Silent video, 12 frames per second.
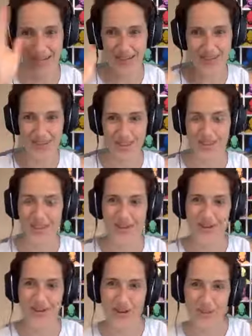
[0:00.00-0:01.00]
out
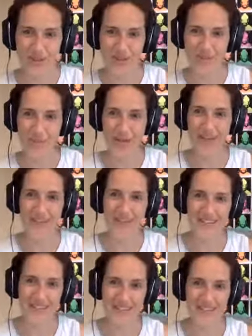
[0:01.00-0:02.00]
there called you back.
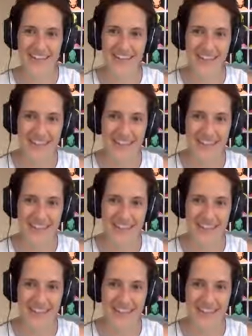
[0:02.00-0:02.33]
Yeah.